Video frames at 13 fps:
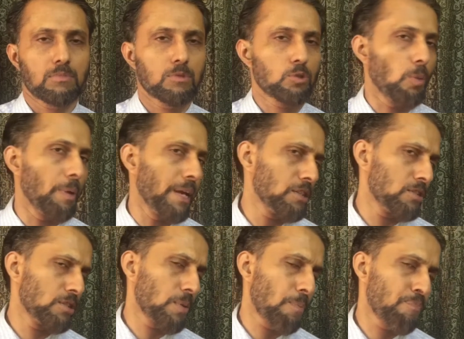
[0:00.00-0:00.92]
So
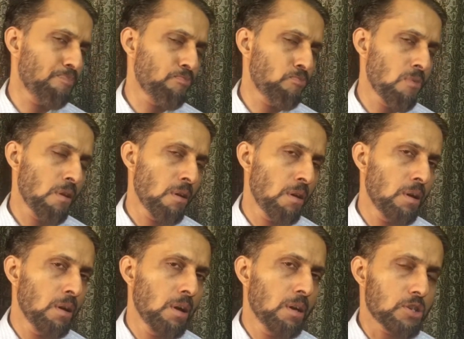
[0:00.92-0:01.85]
means
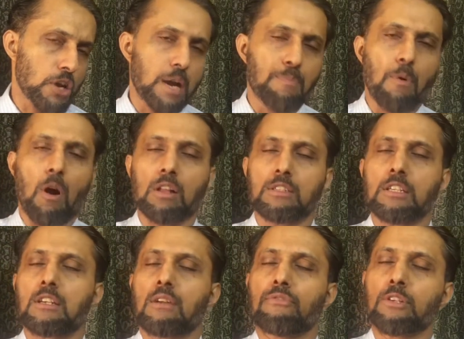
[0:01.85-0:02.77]
trade policy
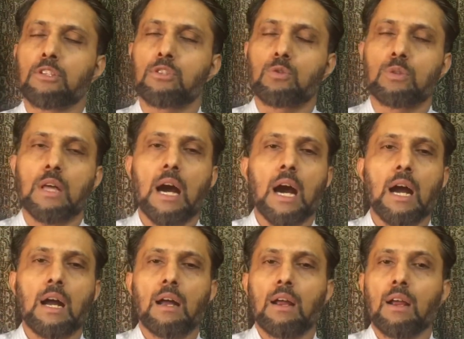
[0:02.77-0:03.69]
refers to
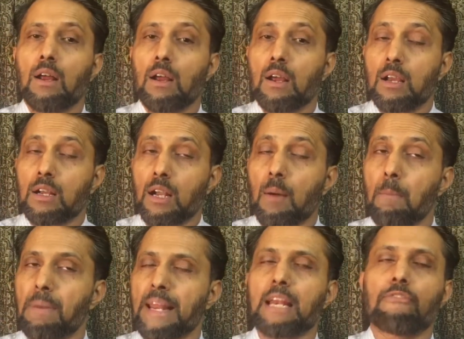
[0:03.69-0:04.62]
the
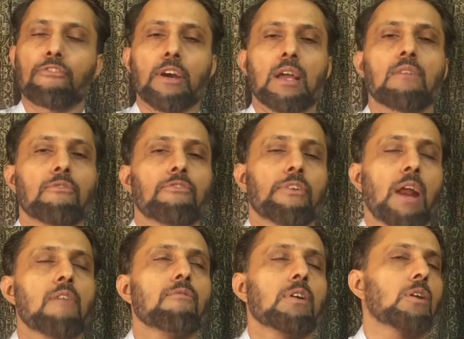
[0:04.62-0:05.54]
complete
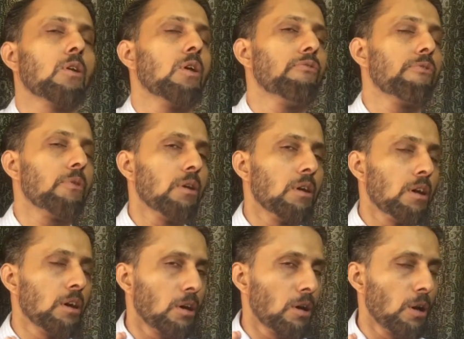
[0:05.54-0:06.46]
framework of
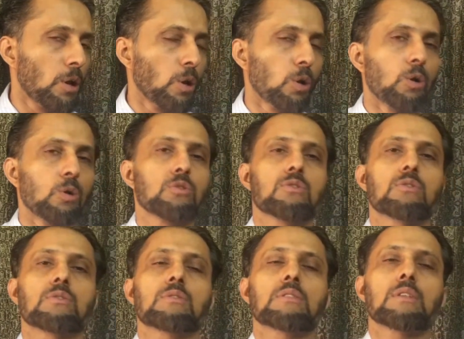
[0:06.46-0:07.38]

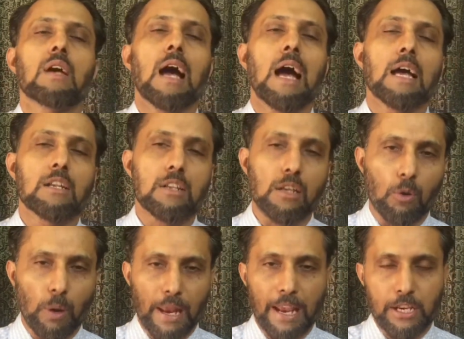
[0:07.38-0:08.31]
laws and
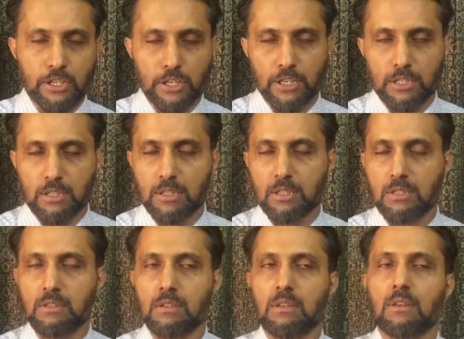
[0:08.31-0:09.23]

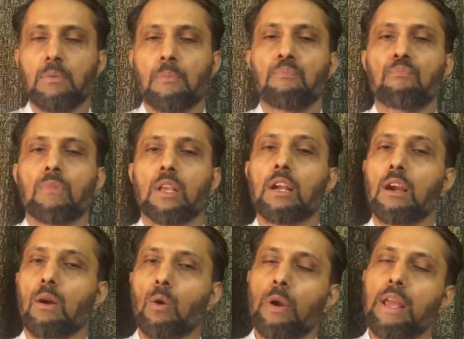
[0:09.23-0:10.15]
regulations,
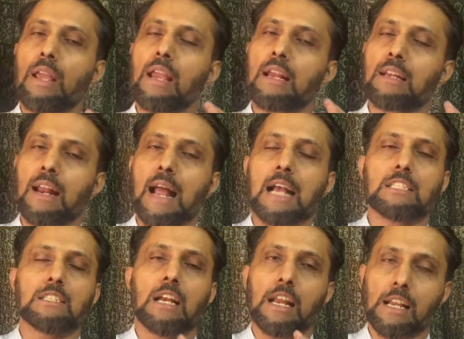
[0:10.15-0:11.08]
including
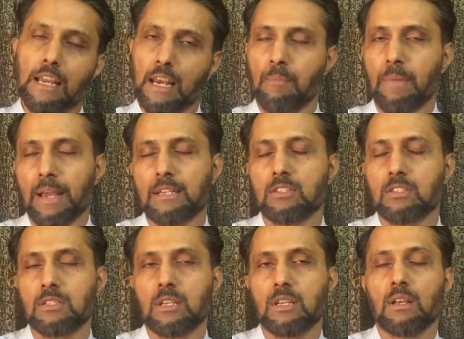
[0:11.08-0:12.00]
international
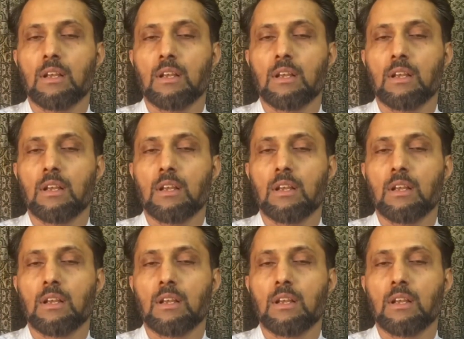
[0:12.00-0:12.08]
agreements